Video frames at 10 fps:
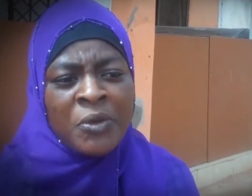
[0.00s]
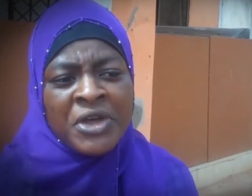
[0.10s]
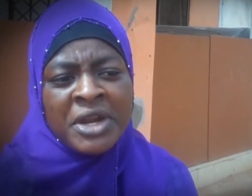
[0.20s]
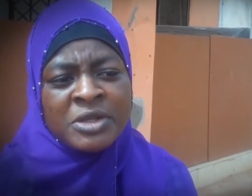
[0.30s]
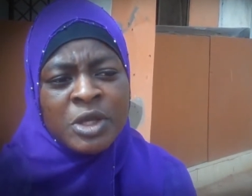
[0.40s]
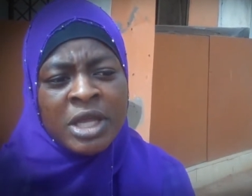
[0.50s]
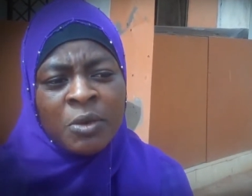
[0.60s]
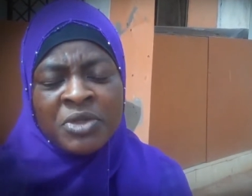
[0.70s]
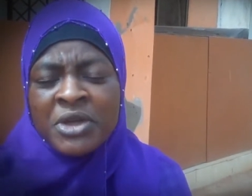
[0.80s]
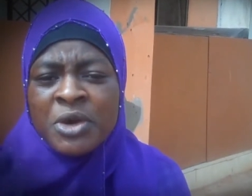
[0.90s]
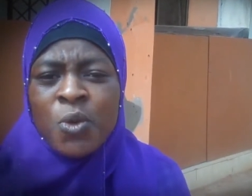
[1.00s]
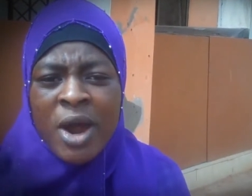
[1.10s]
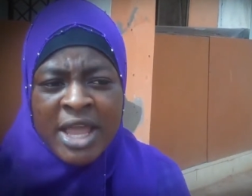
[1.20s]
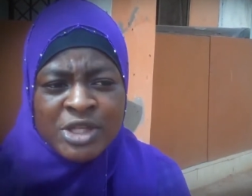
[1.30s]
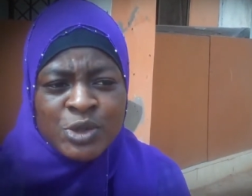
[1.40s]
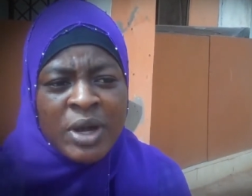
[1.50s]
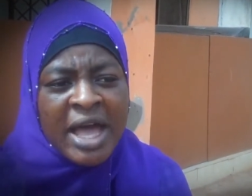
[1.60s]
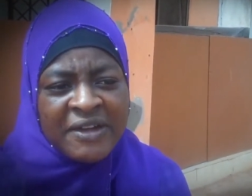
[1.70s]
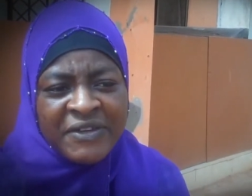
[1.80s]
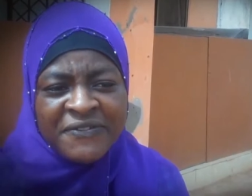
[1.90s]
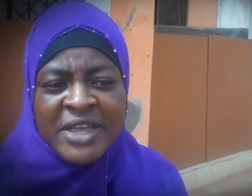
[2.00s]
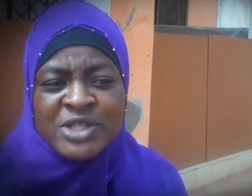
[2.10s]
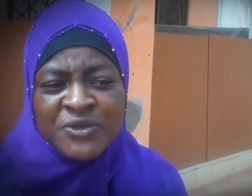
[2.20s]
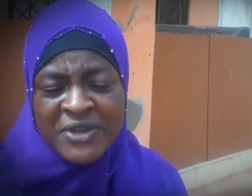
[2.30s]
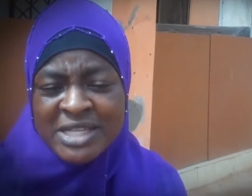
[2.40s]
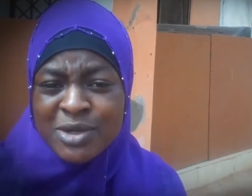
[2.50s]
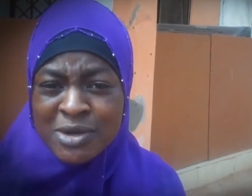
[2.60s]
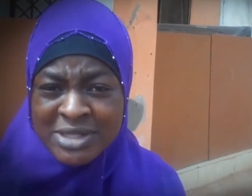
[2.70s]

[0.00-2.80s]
We thought it wise to have a face-to-face